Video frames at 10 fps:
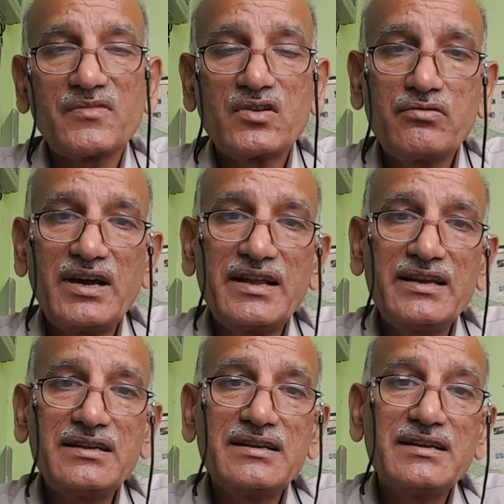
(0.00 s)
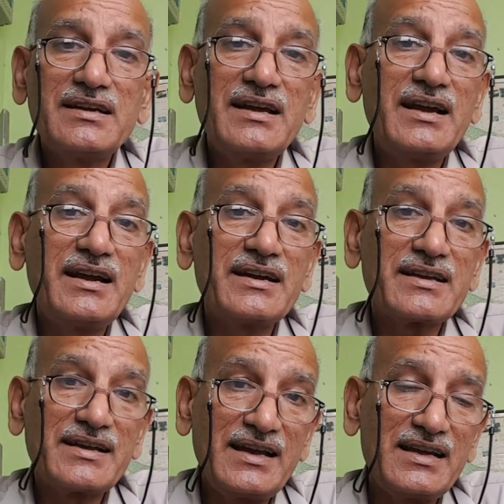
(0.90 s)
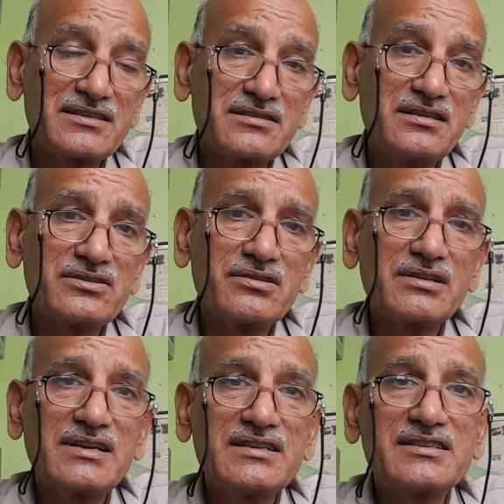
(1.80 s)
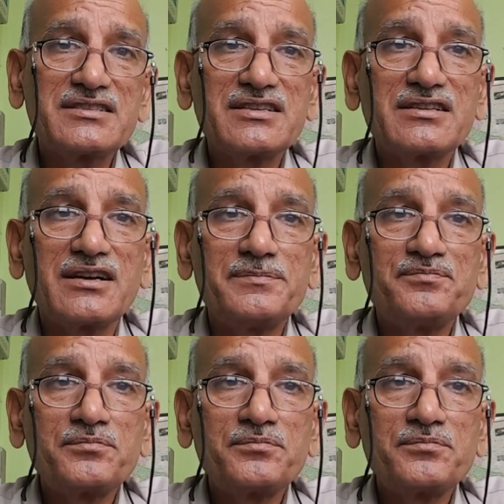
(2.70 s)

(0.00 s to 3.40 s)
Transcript: quarrying and gas, natural gas, etc.